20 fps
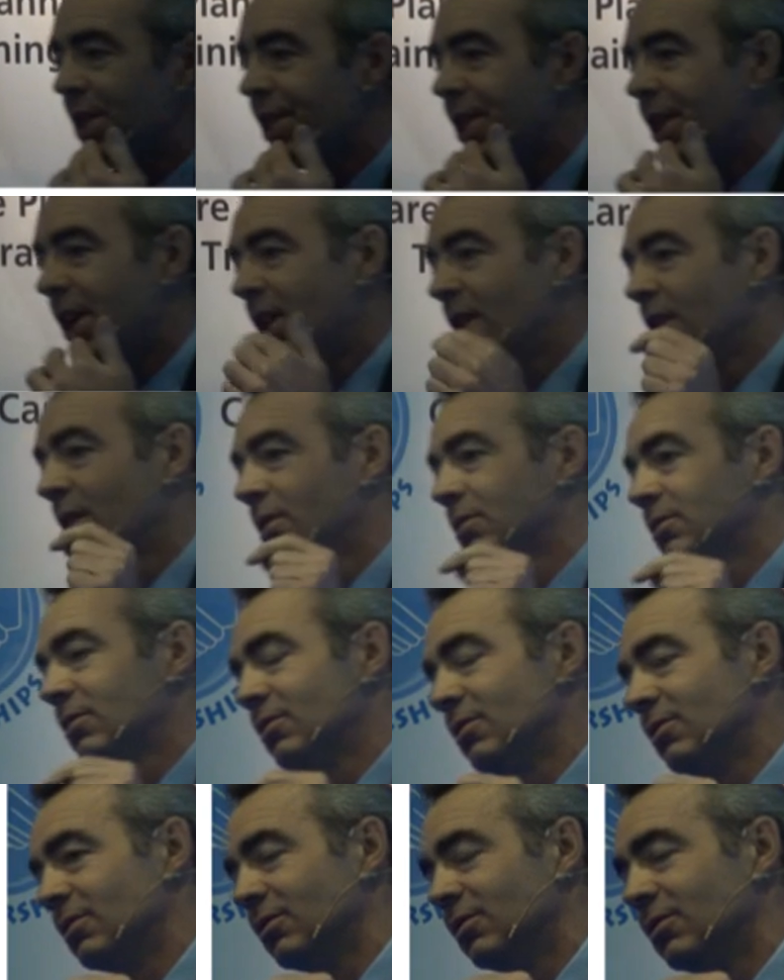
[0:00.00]
thing
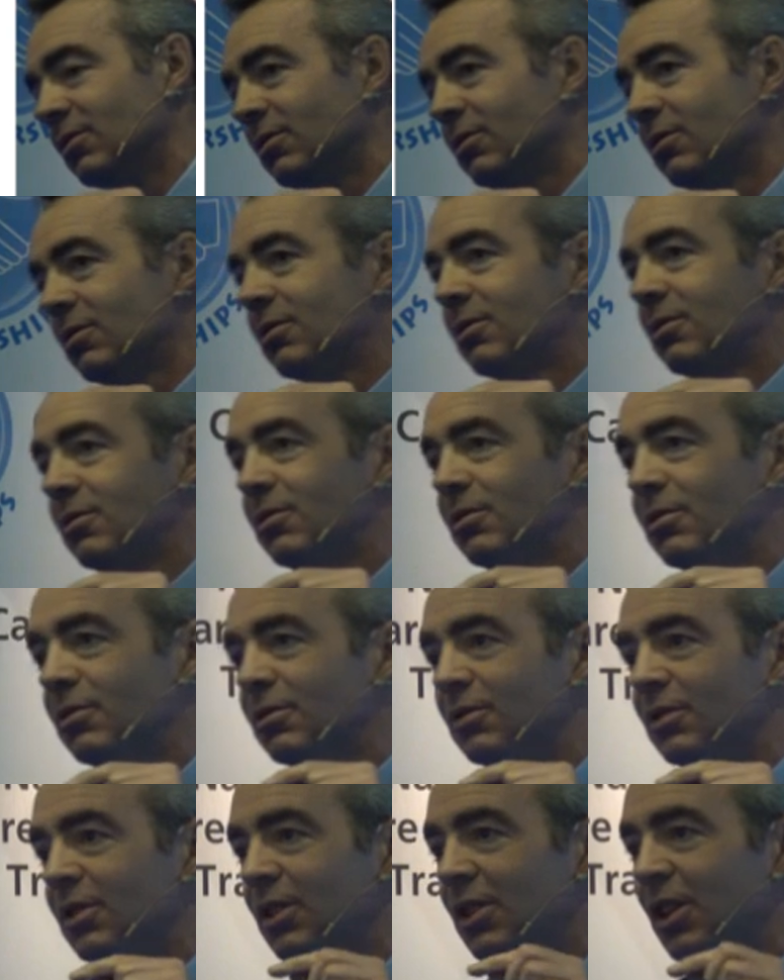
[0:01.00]

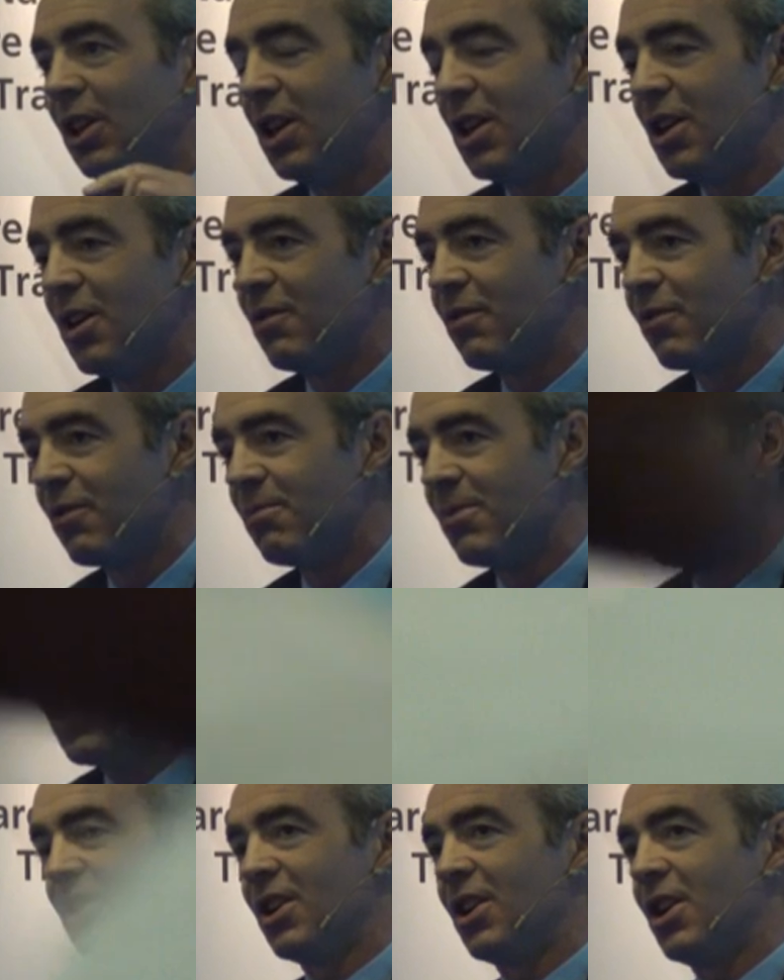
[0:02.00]
I learned from
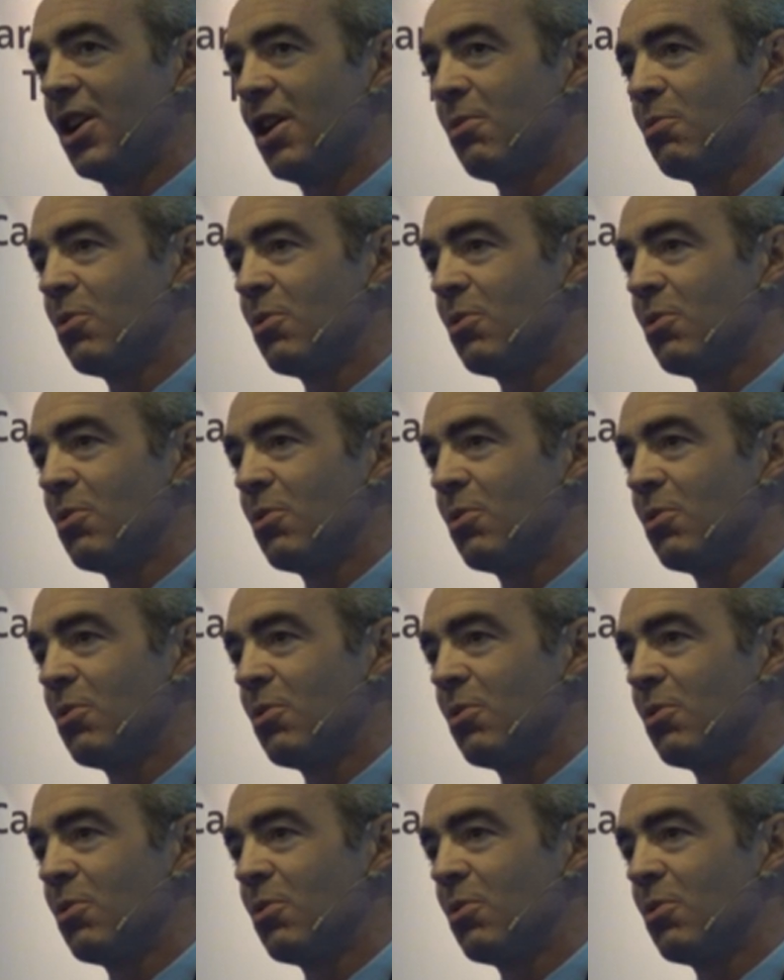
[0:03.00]
this, and